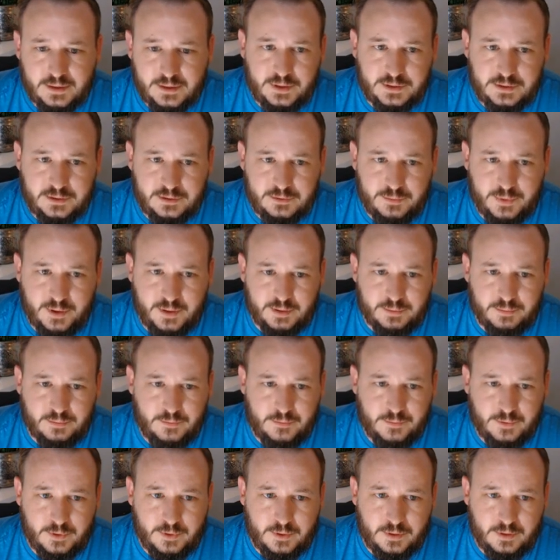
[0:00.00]
Because you remember,
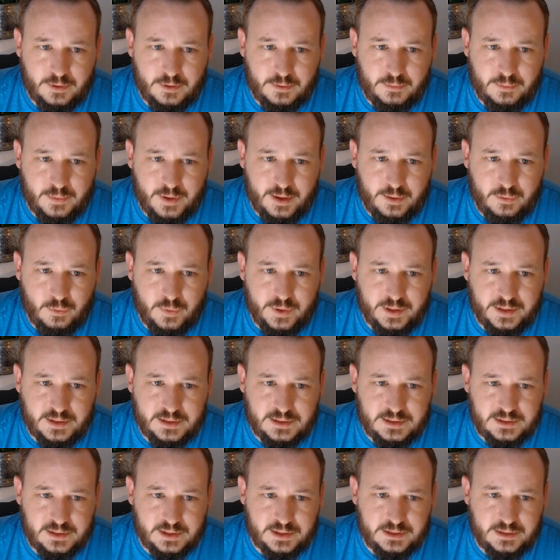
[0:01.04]
my width
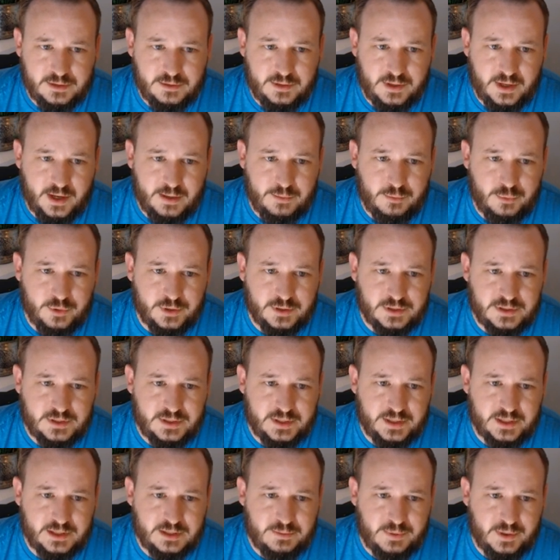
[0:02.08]
is
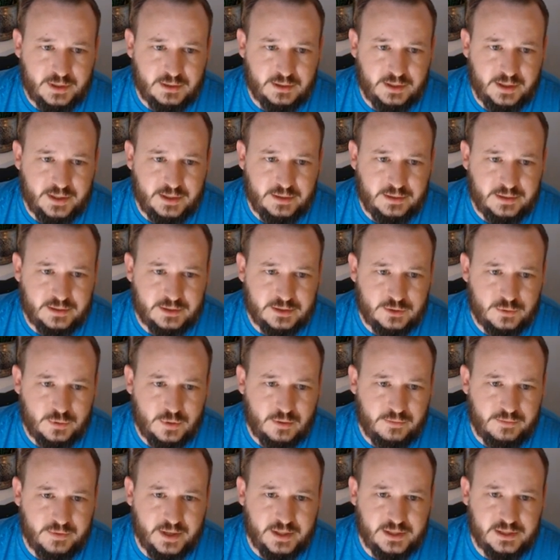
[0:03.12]
609.6, my length is
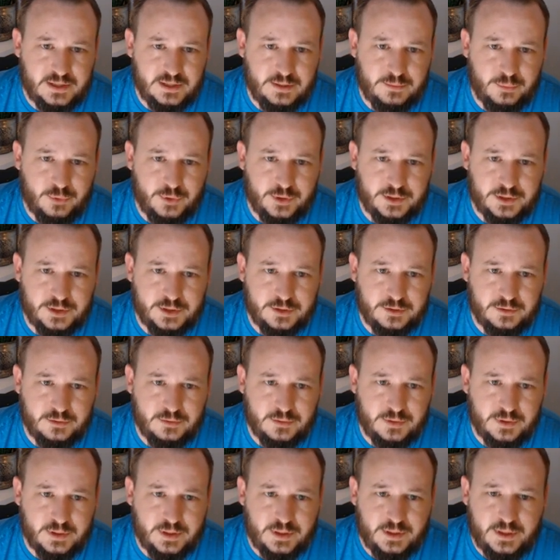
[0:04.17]
1219.2,
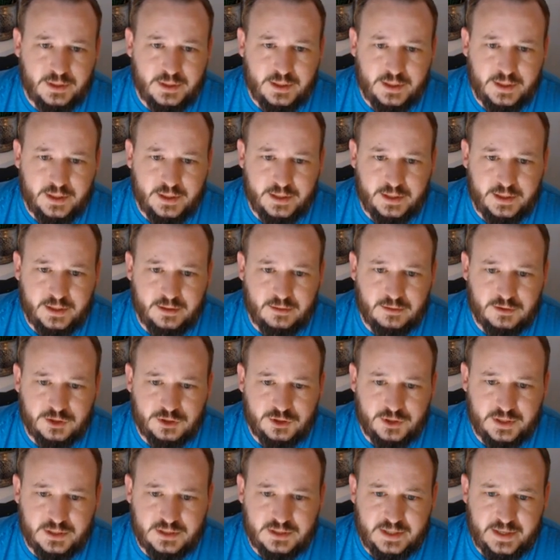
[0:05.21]
and it
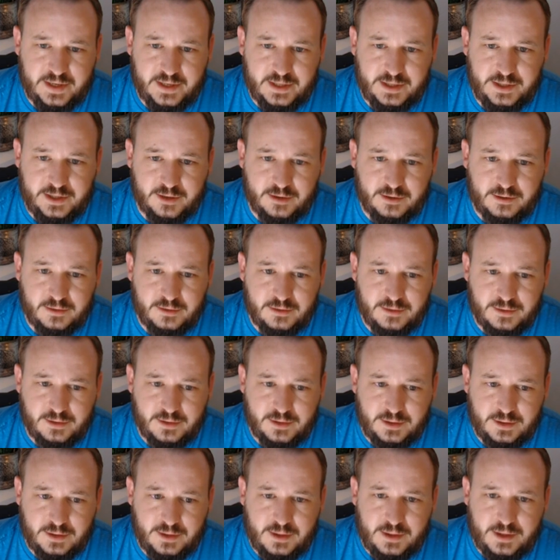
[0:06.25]
illustrates that here.
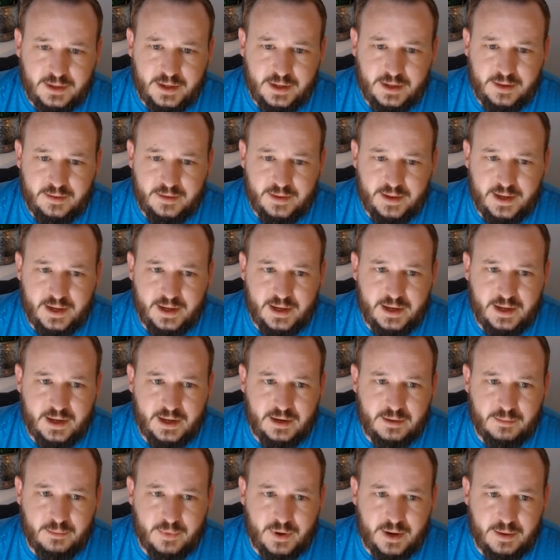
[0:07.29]
And
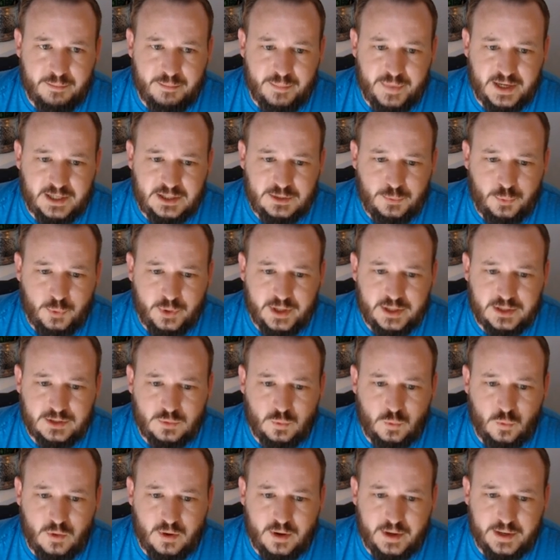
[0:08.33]
then my base point is
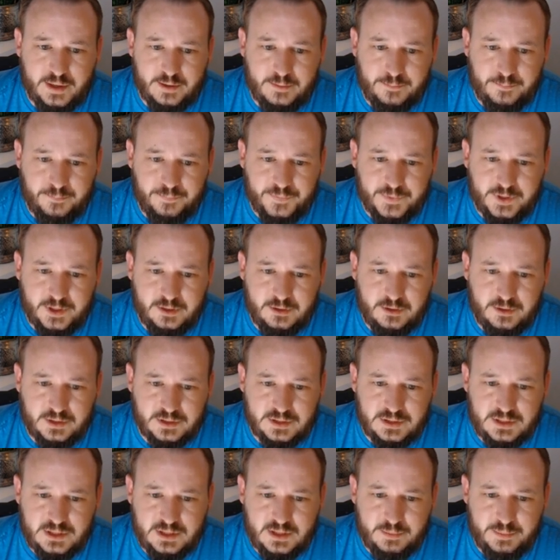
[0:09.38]
one, and you
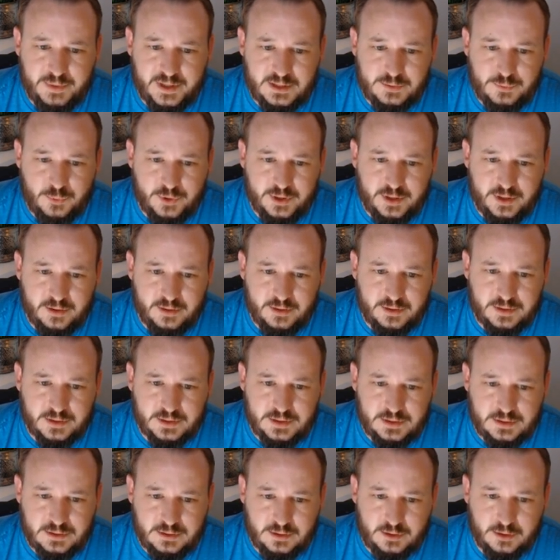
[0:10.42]
can see the base point here
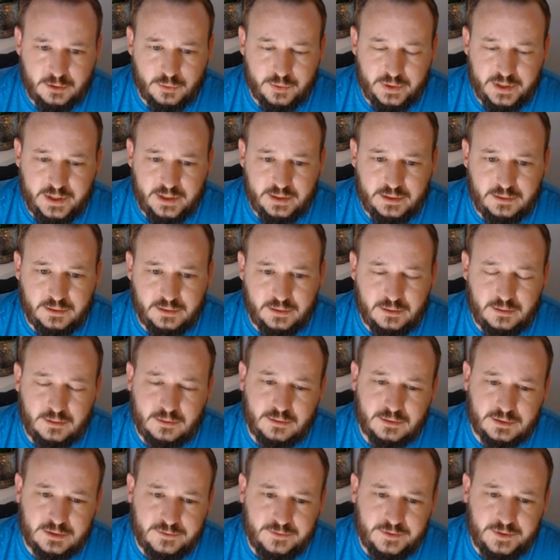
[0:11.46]
is the green
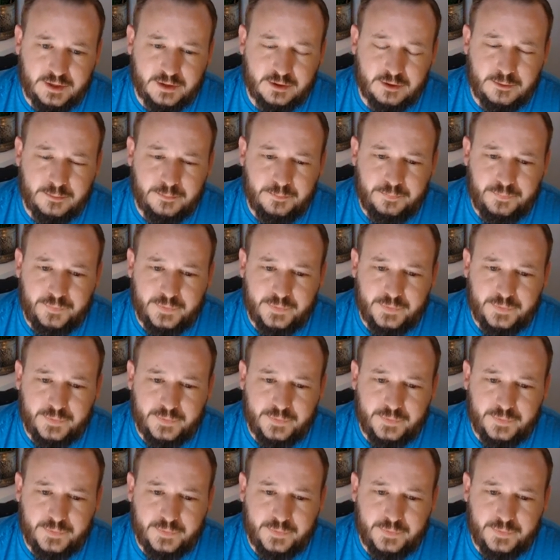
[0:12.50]
little sphere.